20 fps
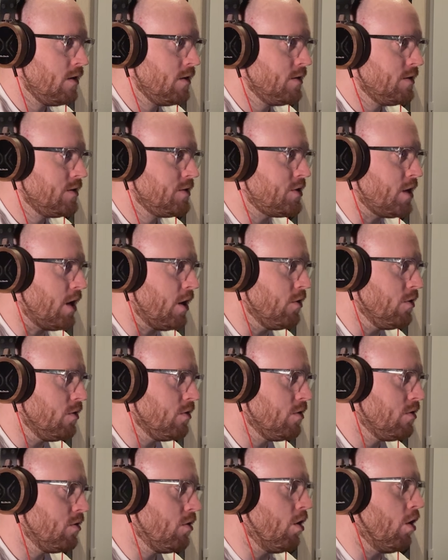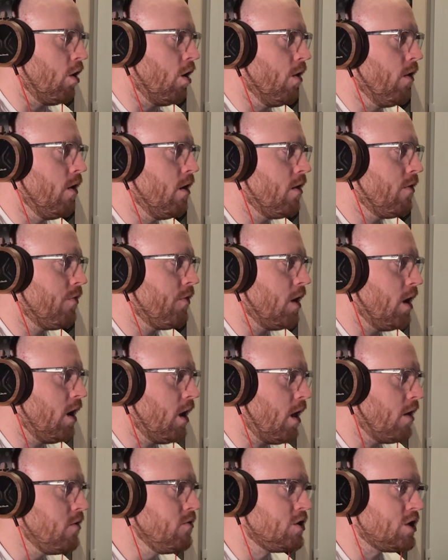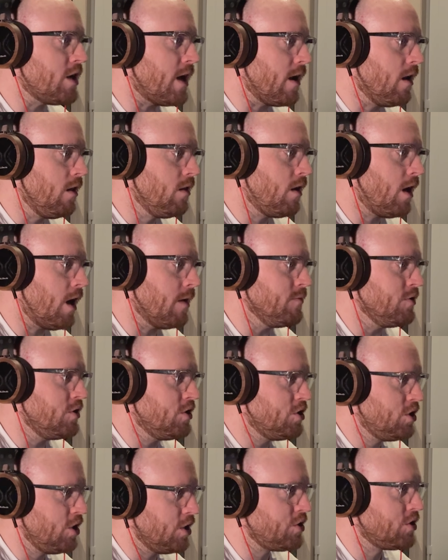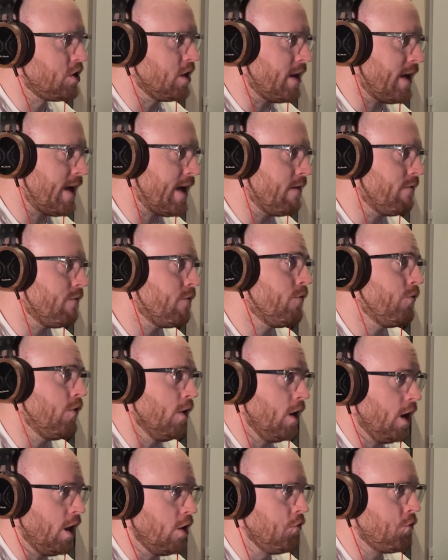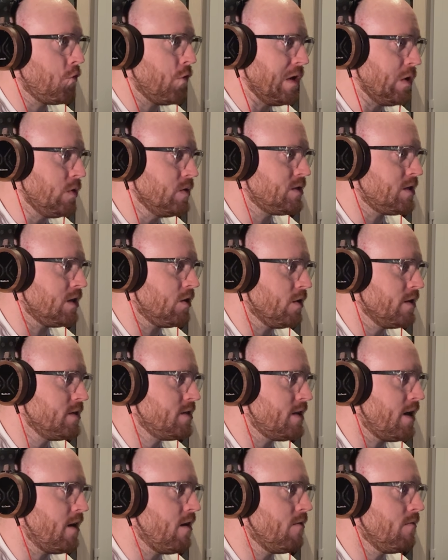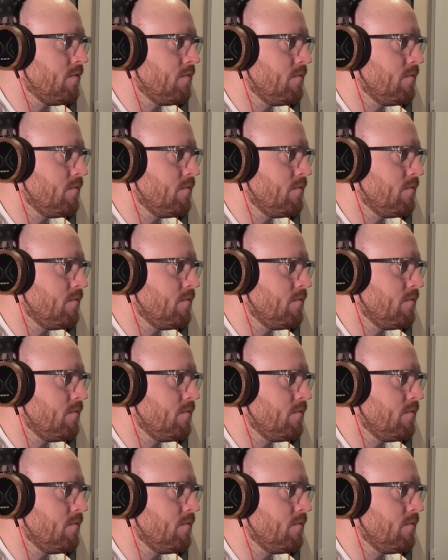So on the low channel, I'm just going to have the low frequency content.